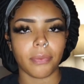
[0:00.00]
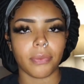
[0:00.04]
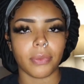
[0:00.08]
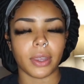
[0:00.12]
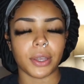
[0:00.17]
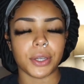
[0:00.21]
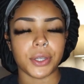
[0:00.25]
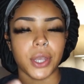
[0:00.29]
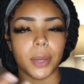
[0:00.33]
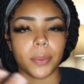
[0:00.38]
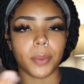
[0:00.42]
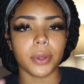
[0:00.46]

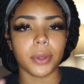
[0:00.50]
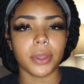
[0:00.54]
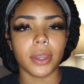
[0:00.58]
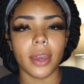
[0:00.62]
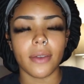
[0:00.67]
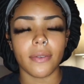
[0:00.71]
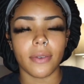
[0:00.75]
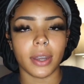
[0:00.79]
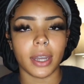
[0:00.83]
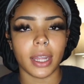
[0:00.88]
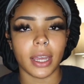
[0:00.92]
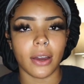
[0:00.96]
So I put that
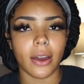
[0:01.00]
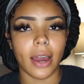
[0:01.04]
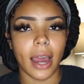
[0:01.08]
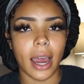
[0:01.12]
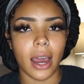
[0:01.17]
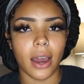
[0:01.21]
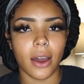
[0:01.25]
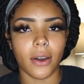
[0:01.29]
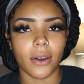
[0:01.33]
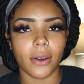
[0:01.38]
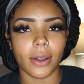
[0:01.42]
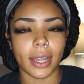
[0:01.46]
video
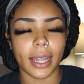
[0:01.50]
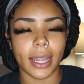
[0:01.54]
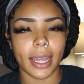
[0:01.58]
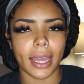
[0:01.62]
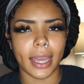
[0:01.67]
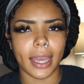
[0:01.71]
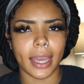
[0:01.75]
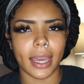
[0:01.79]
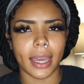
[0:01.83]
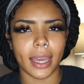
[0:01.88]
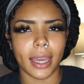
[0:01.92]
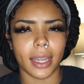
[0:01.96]
out,
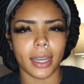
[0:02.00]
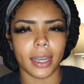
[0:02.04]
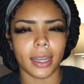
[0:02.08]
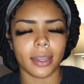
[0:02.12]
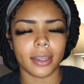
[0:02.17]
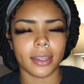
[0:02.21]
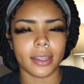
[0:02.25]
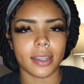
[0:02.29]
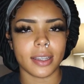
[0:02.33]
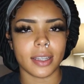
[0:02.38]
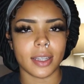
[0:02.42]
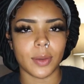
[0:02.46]
and
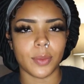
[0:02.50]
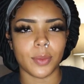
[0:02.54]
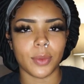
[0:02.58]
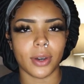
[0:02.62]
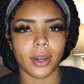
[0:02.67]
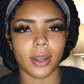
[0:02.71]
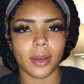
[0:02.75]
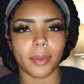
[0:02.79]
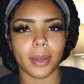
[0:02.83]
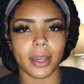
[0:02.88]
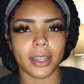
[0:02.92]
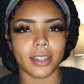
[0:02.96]

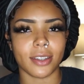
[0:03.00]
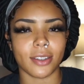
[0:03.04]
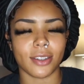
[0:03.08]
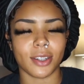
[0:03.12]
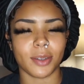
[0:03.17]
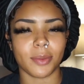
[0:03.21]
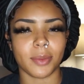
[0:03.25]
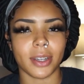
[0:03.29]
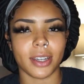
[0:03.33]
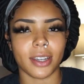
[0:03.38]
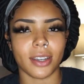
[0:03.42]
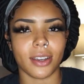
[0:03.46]
someone messaged
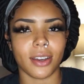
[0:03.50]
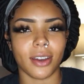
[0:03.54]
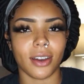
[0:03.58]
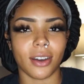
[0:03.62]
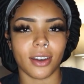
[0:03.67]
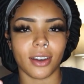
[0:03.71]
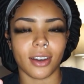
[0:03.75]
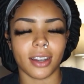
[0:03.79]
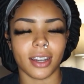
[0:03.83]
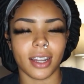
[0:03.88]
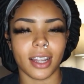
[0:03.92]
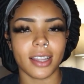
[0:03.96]
me
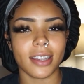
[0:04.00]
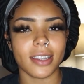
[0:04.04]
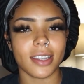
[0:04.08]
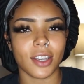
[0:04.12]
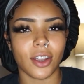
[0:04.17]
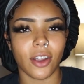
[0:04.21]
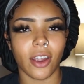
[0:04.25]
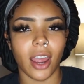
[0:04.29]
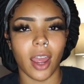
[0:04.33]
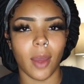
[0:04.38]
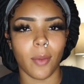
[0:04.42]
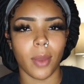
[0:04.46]
on
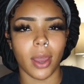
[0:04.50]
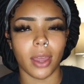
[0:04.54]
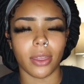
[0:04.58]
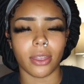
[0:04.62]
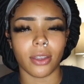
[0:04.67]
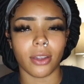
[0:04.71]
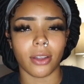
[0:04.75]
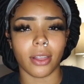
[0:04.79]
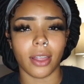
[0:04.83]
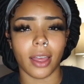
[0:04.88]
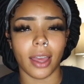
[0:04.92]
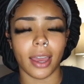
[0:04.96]
Instagram and
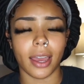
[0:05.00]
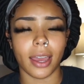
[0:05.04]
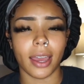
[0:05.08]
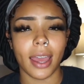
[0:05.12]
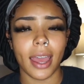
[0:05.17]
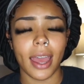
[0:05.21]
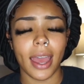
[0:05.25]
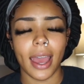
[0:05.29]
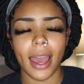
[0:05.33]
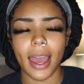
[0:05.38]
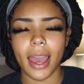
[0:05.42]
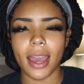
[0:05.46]
they're like,
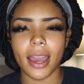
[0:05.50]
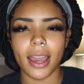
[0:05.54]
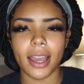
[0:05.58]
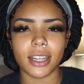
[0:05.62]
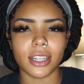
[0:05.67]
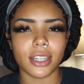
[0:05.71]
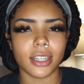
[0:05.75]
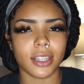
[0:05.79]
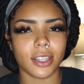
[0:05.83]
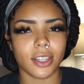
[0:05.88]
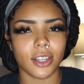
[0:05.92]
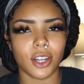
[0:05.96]
Hey, I
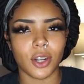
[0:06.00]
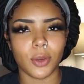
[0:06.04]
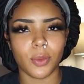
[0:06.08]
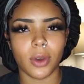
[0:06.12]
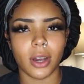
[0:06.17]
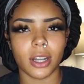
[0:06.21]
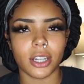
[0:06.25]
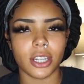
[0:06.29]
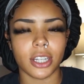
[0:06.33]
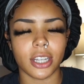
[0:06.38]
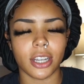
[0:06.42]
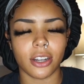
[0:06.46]
just started
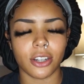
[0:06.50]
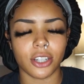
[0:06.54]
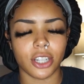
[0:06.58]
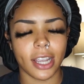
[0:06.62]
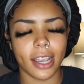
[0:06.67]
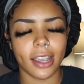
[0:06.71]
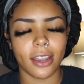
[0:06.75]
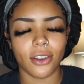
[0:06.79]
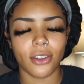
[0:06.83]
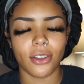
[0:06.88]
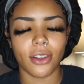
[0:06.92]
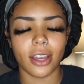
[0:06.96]
watching your
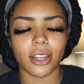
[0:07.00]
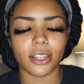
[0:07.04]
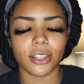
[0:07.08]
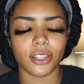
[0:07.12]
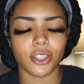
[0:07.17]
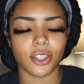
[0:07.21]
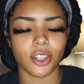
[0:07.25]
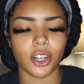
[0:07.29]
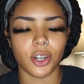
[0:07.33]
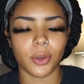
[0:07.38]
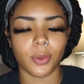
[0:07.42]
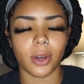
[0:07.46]
channel. I just
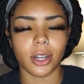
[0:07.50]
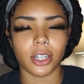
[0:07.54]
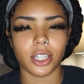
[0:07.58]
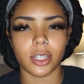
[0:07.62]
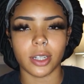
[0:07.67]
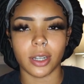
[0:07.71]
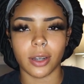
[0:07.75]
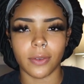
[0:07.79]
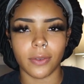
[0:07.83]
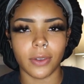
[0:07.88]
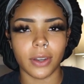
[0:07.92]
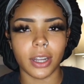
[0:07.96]
started watching
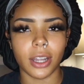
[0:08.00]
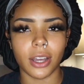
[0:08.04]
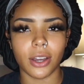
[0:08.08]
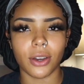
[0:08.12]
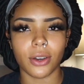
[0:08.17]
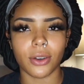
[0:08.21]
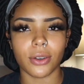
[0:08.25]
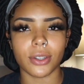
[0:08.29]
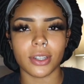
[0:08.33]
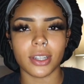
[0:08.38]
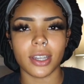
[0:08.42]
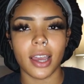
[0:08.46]
your
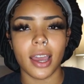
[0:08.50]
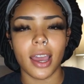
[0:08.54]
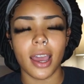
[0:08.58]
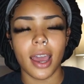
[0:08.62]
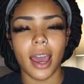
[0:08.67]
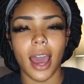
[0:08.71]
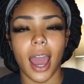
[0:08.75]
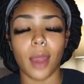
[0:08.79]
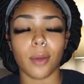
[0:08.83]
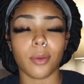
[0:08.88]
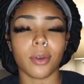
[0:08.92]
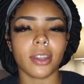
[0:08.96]
videos.
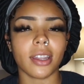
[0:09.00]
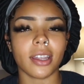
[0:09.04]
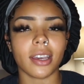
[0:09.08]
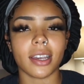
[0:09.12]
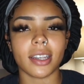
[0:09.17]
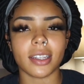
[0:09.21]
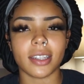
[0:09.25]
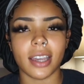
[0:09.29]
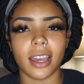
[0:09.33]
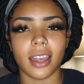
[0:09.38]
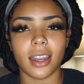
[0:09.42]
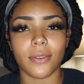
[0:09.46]
I'm really
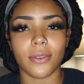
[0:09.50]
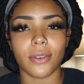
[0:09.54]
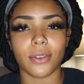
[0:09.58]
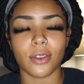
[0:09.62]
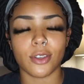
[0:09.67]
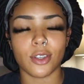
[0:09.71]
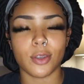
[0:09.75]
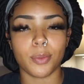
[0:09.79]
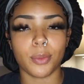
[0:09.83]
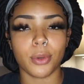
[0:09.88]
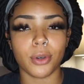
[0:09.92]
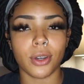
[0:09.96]
excited for
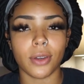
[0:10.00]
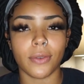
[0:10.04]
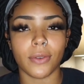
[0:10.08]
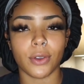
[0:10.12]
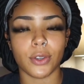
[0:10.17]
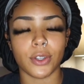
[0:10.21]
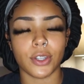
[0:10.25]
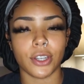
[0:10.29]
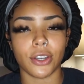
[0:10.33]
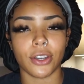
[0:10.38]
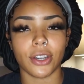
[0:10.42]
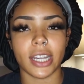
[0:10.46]
this book review
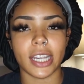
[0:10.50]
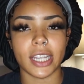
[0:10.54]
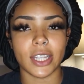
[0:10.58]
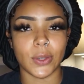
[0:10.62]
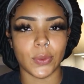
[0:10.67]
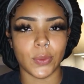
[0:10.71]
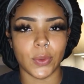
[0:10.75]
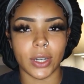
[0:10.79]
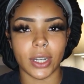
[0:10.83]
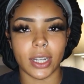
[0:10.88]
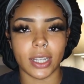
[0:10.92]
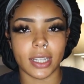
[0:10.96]
series.
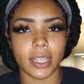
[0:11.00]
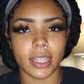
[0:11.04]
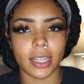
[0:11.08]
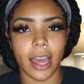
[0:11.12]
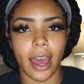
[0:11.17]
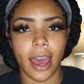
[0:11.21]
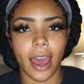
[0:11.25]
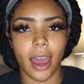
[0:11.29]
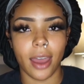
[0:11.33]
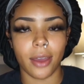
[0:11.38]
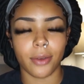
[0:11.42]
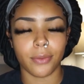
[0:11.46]
When is
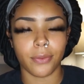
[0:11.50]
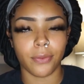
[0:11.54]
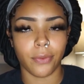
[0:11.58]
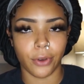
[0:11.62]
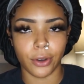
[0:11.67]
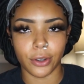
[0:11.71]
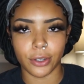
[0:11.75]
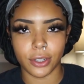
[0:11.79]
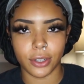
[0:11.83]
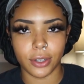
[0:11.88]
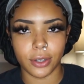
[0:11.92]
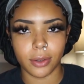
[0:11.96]
that
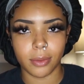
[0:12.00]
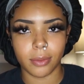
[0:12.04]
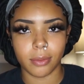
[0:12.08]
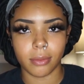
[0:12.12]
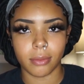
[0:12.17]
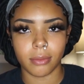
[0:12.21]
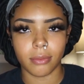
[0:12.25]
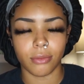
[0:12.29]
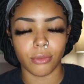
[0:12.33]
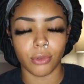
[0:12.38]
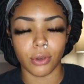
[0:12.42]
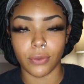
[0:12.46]
first
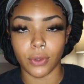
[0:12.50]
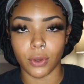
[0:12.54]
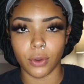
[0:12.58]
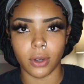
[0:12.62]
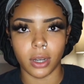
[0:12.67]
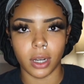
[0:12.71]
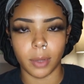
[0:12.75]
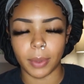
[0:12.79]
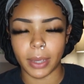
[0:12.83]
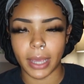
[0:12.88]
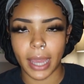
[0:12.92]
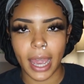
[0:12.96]
review
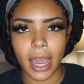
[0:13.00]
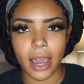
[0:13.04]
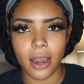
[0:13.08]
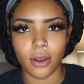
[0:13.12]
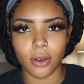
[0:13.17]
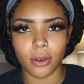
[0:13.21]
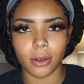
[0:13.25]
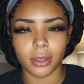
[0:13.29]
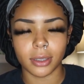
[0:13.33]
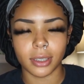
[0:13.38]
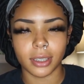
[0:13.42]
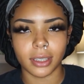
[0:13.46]
going to be
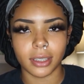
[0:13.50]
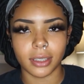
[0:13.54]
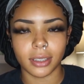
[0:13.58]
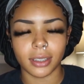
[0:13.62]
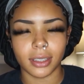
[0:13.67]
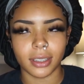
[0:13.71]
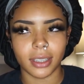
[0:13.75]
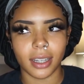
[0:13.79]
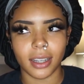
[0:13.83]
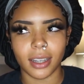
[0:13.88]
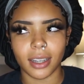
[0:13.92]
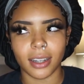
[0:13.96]
out?
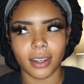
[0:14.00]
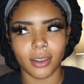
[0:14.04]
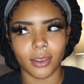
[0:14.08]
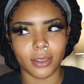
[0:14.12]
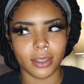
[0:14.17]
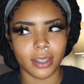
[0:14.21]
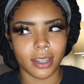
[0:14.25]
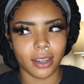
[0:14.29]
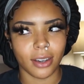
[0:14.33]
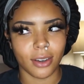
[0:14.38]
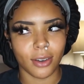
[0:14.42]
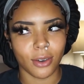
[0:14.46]
And I was
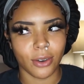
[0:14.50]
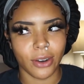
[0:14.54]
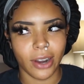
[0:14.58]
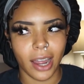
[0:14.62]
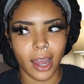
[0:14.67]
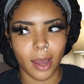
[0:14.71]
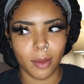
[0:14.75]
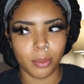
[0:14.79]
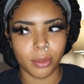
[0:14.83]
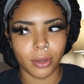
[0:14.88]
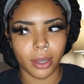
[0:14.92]
like, Oh crap.